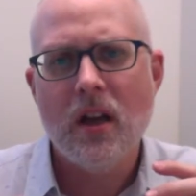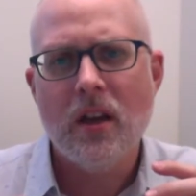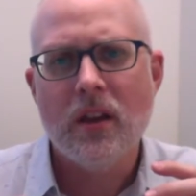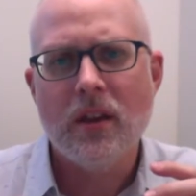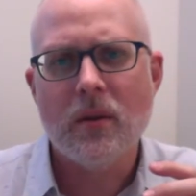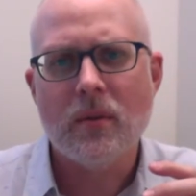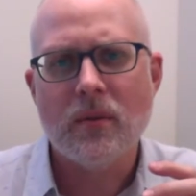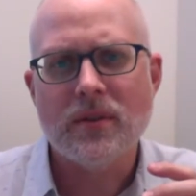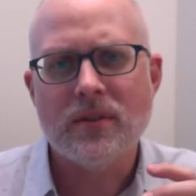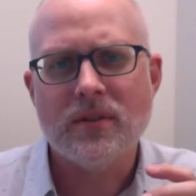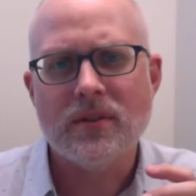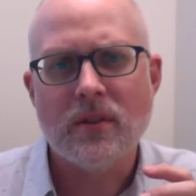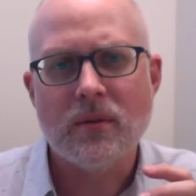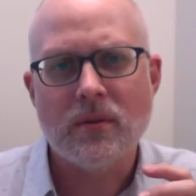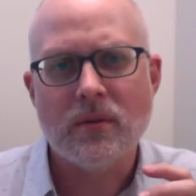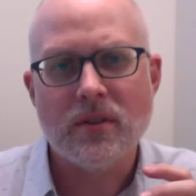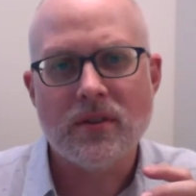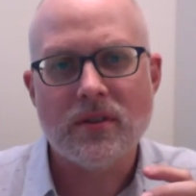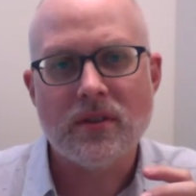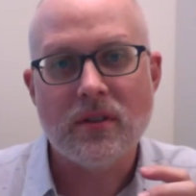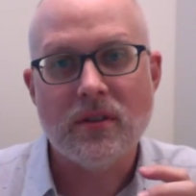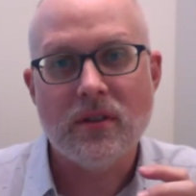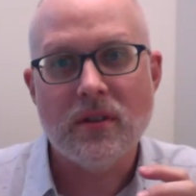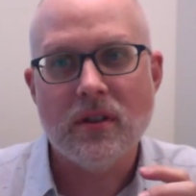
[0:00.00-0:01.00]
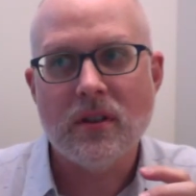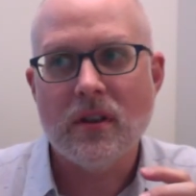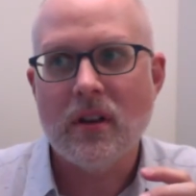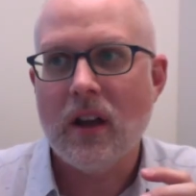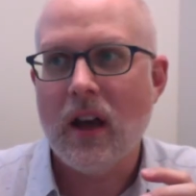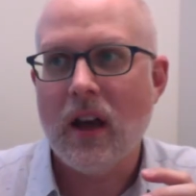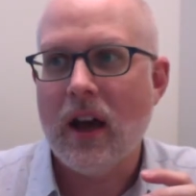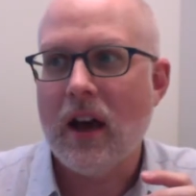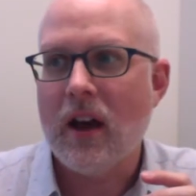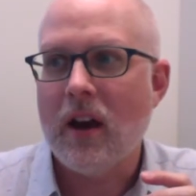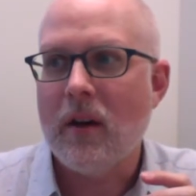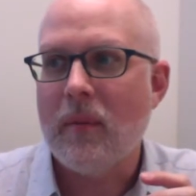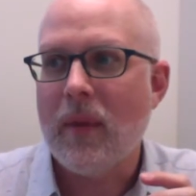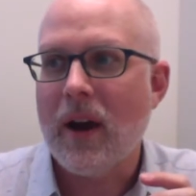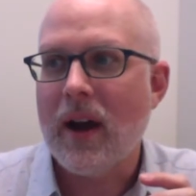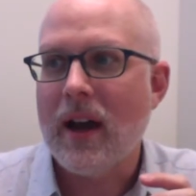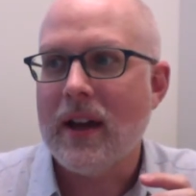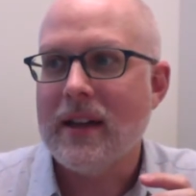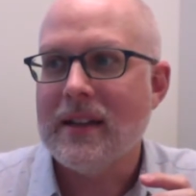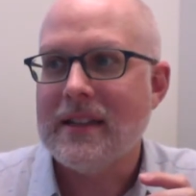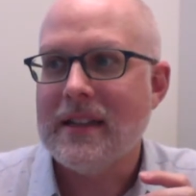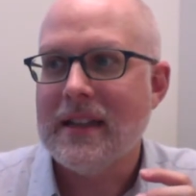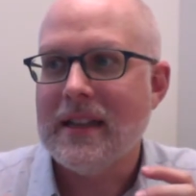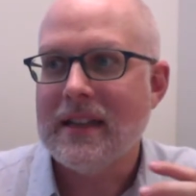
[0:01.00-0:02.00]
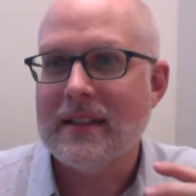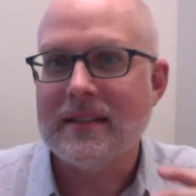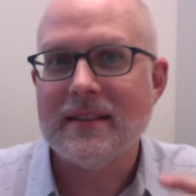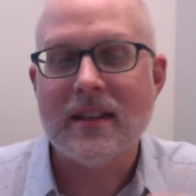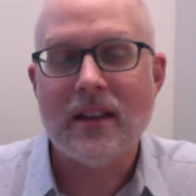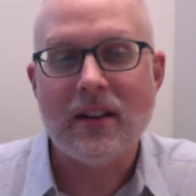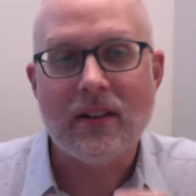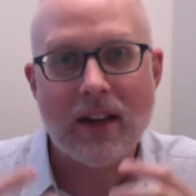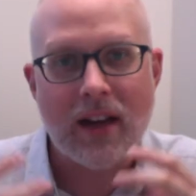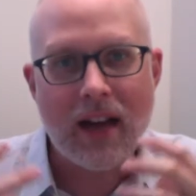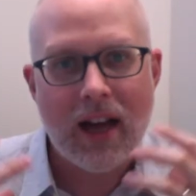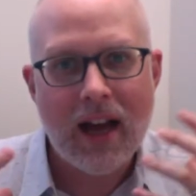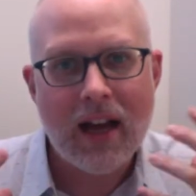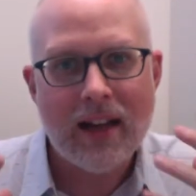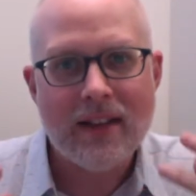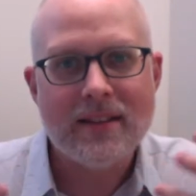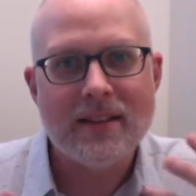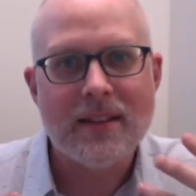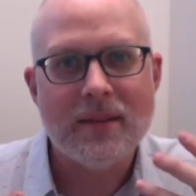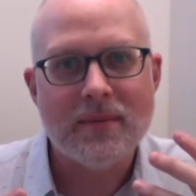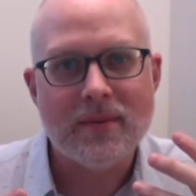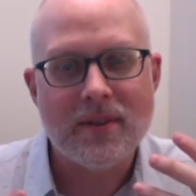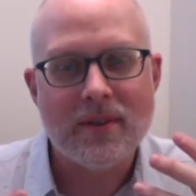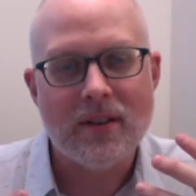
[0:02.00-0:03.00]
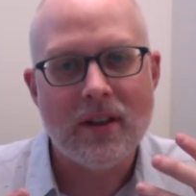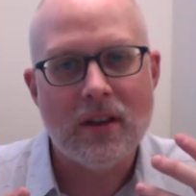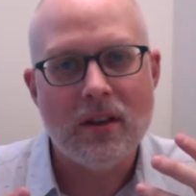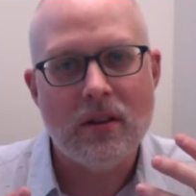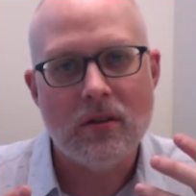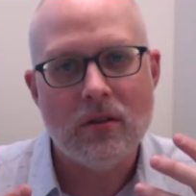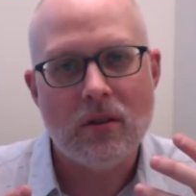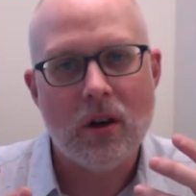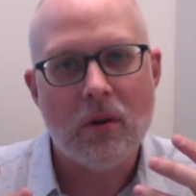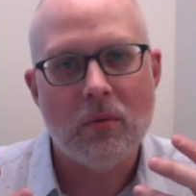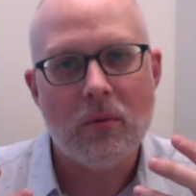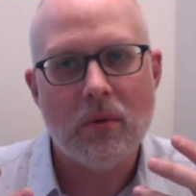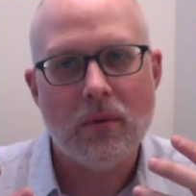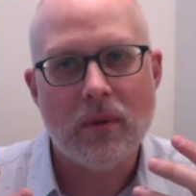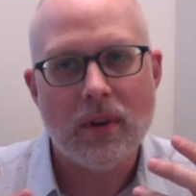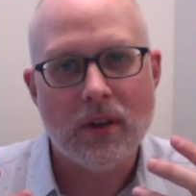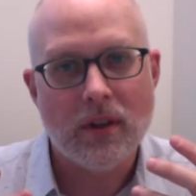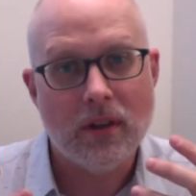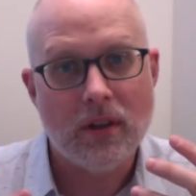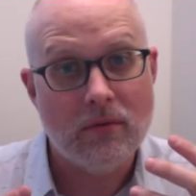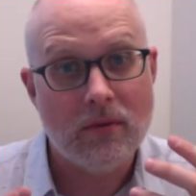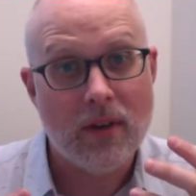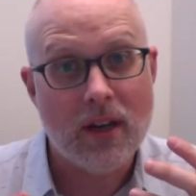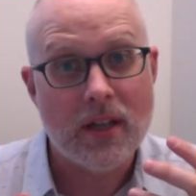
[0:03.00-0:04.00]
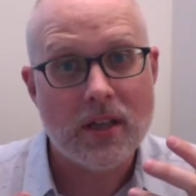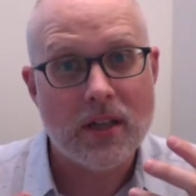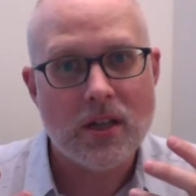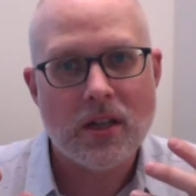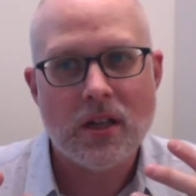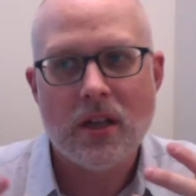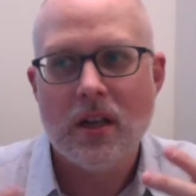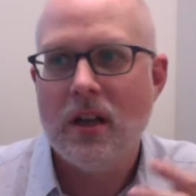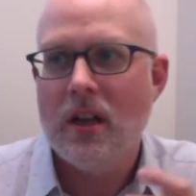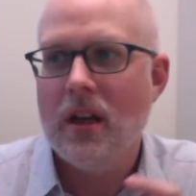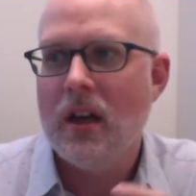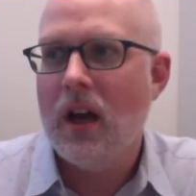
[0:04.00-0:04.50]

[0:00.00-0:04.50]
there were certain ideas there and concepts there that you thought were really rich.